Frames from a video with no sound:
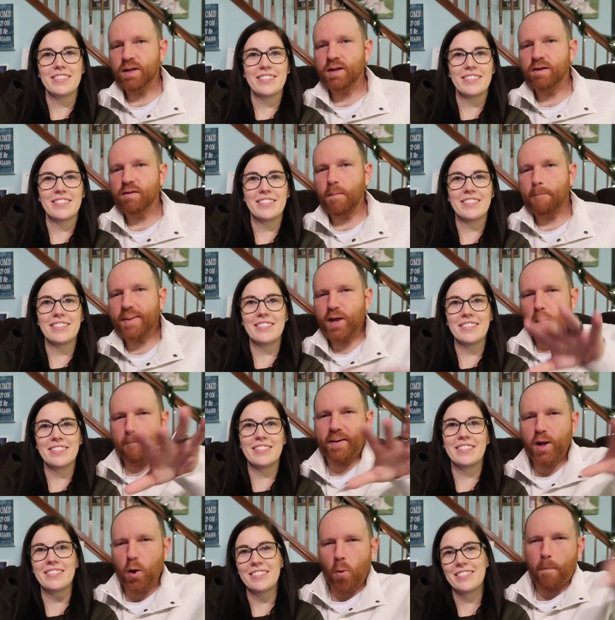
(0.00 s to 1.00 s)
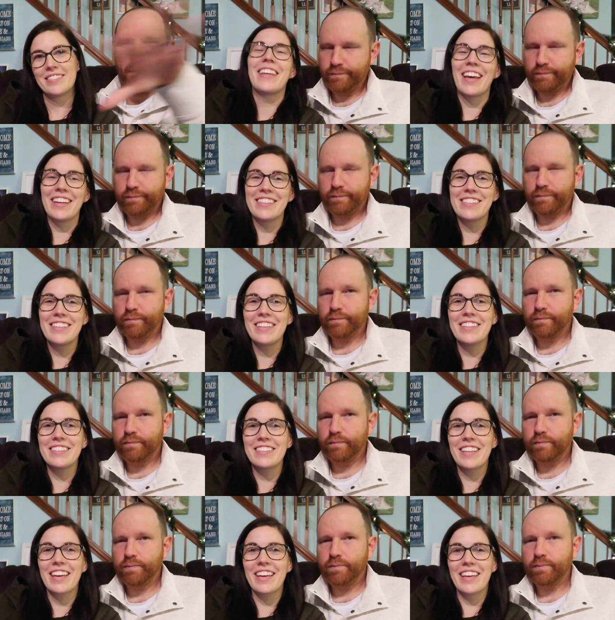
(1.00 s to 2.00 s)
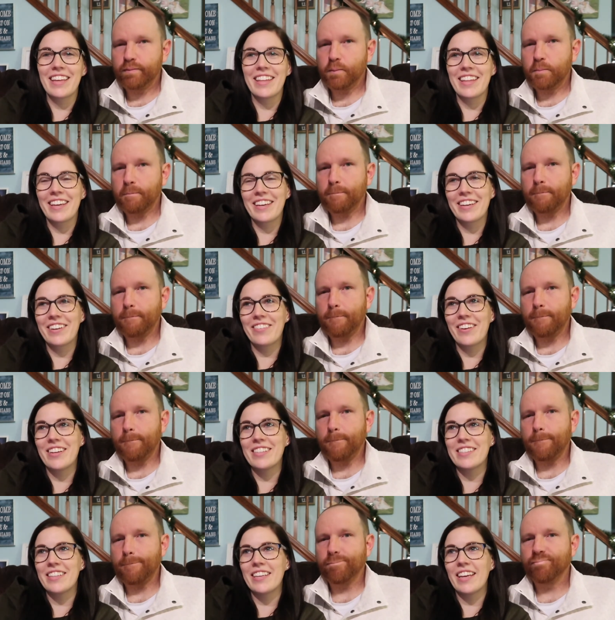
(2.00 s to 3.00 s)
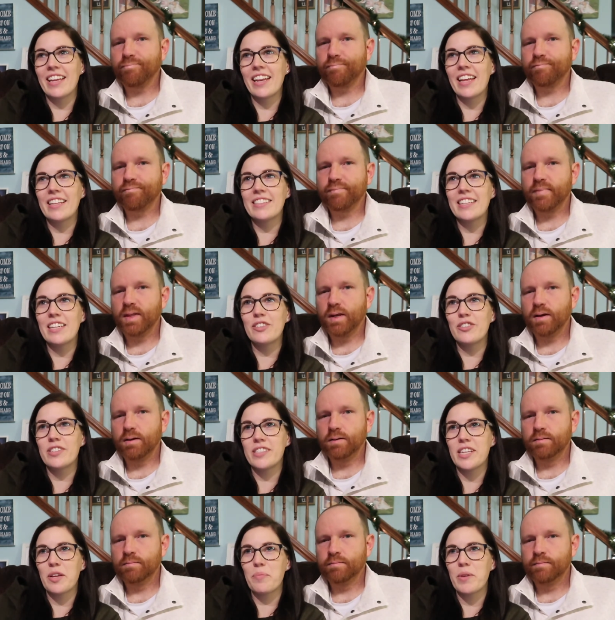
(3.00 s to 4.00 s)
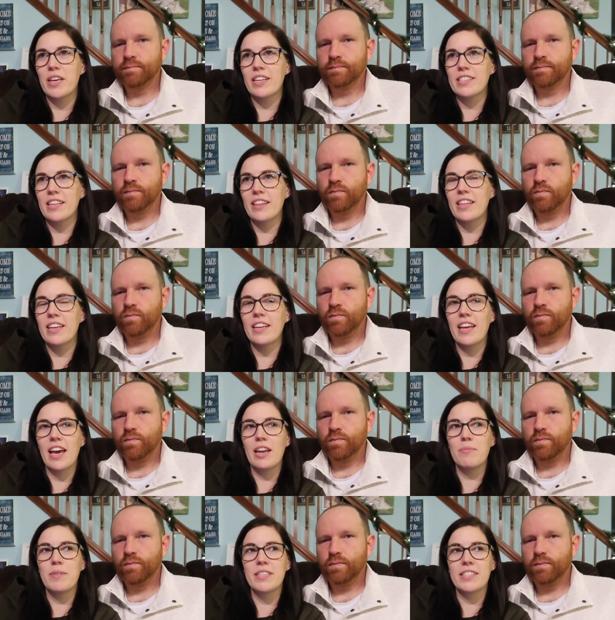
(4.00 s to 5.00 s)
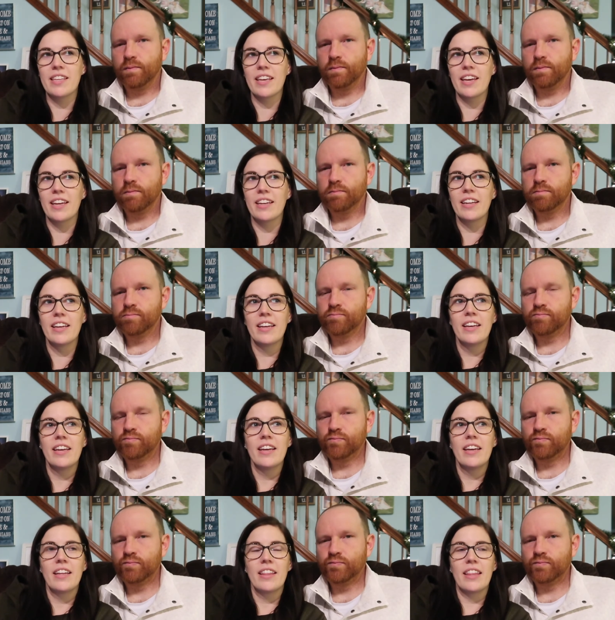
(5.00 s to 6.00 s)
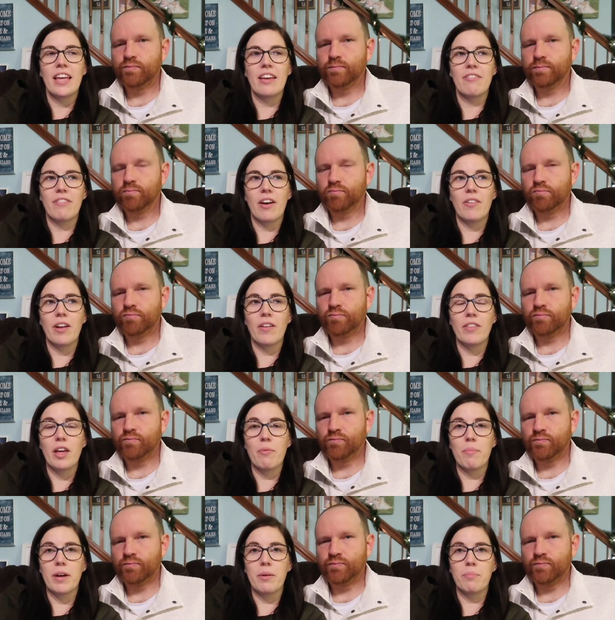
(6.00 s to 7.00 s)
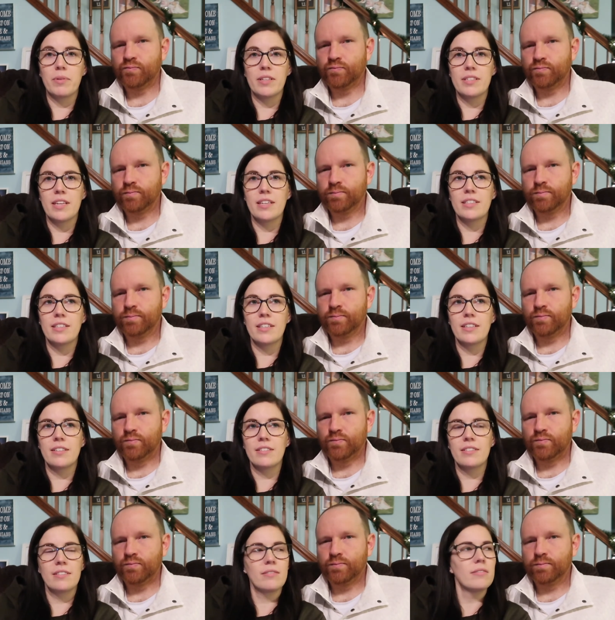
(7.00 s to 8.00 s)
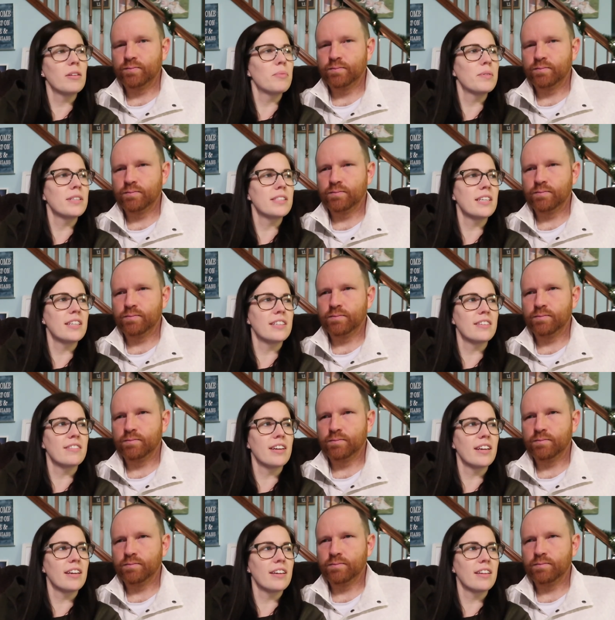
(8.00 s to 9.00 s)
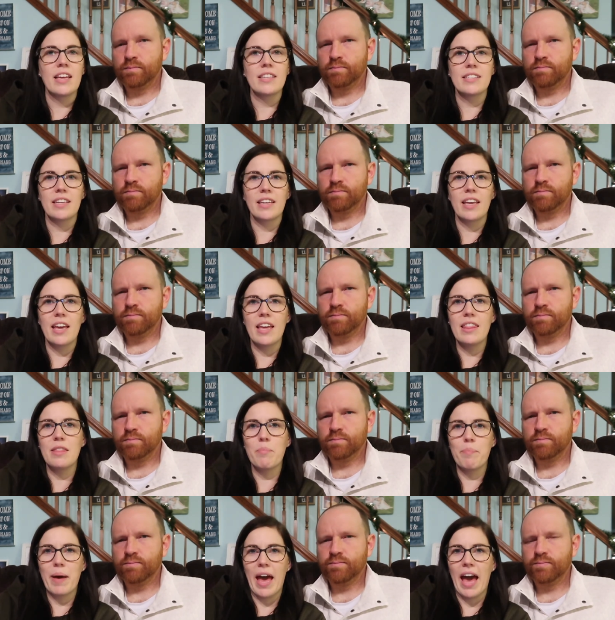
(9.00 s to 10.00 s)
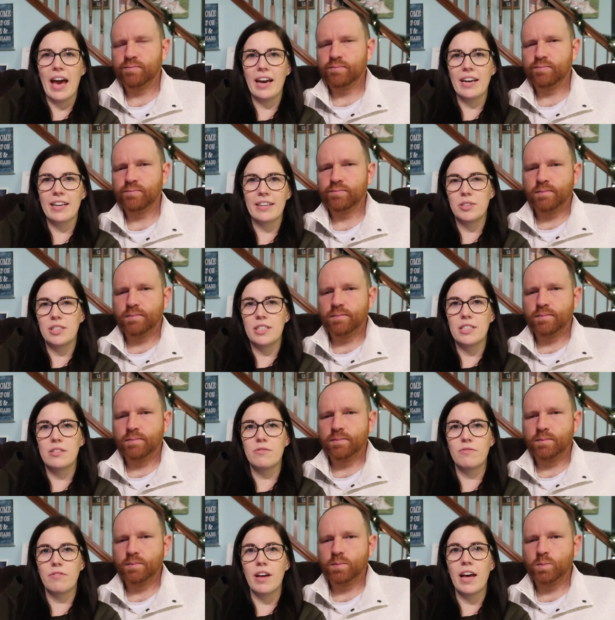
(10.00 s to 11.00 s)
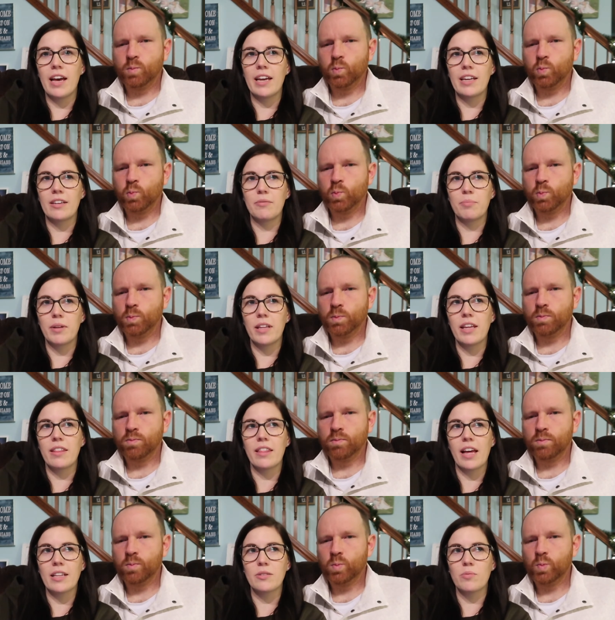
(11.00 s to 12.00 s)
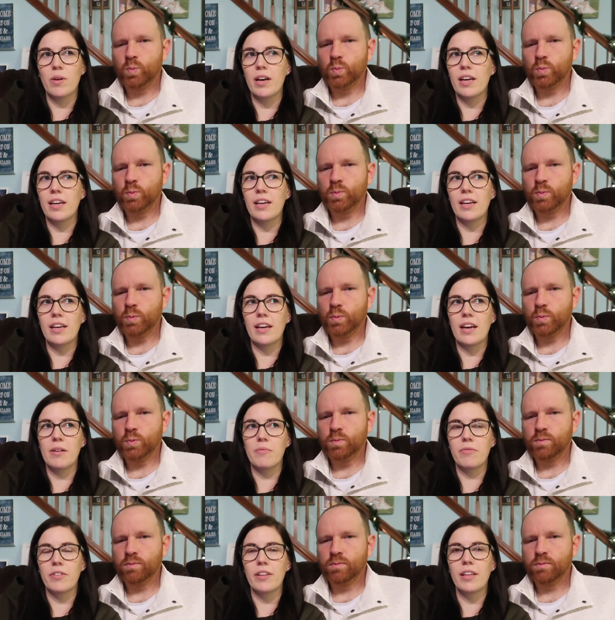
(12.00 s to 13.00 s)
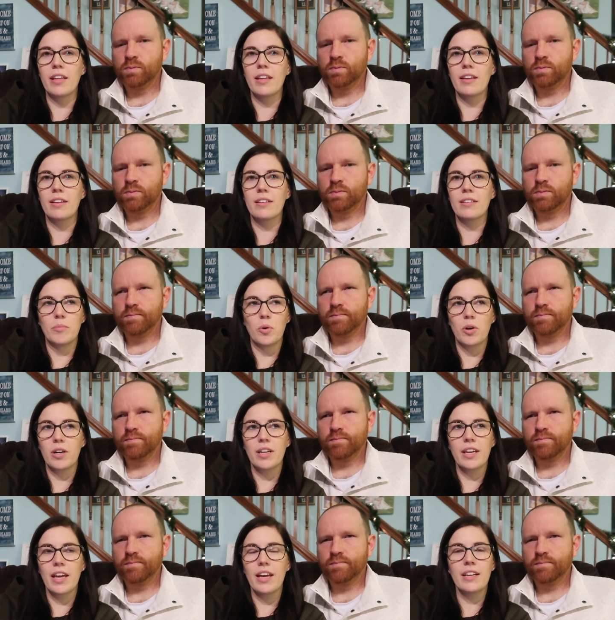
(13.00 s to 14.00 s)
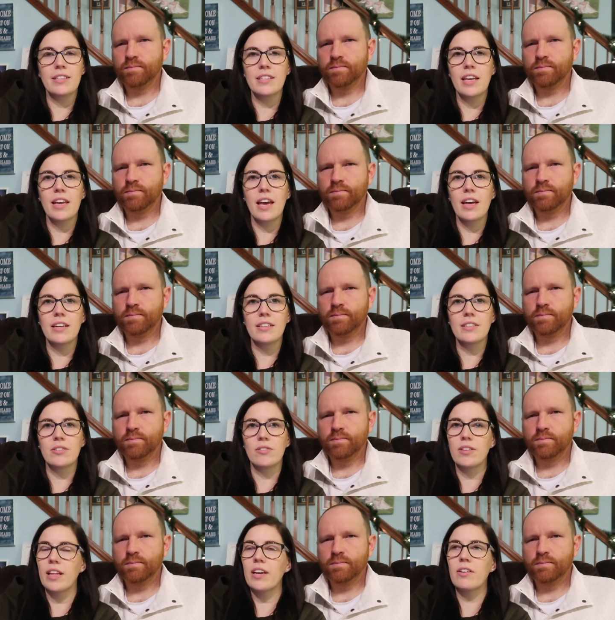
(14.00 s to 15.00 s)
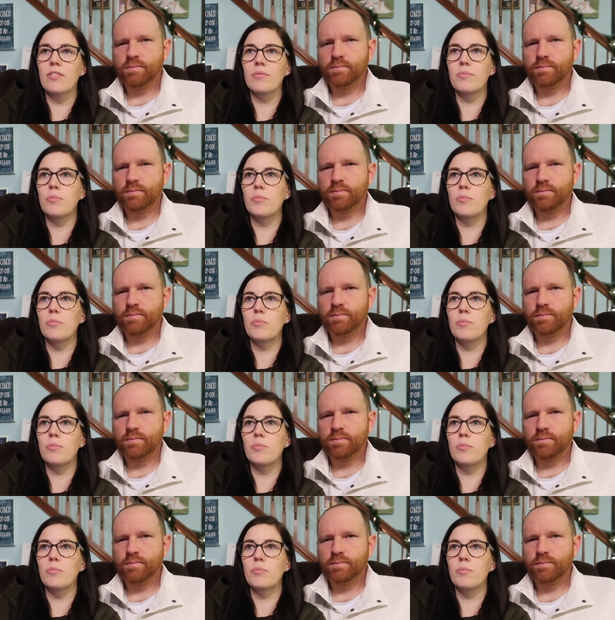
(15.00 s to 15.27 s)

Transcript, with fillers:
Speaker 1: a ninja. Pew,
Speaker 2: pew. Yes, he is kicking like crazy. And it's interesting because at the anatomy scan, they found out that my placenta, the placenta, right, is like in the back, which is fine, but like that's why I'm feeling more kicks, I guess, or like